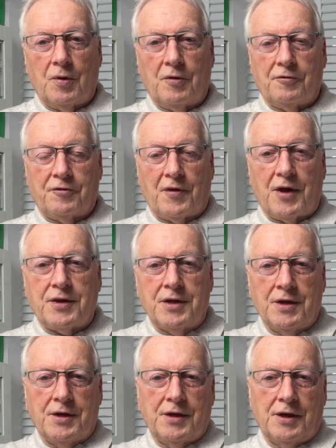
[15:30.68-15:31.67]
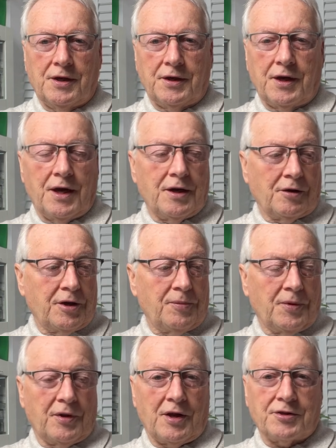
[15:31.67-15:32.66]
fan, and again I'll keep
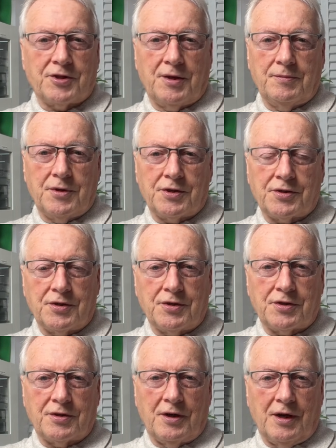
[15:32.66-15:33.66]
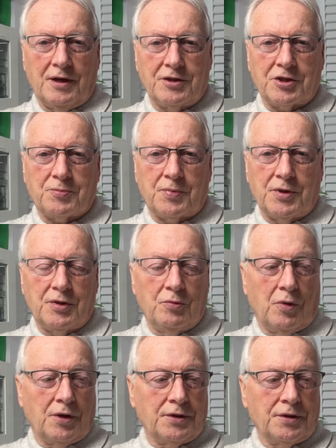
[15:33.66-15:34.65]
it at that same distance and speed
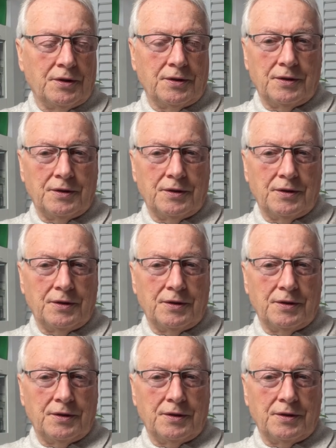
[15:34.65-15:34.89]
1.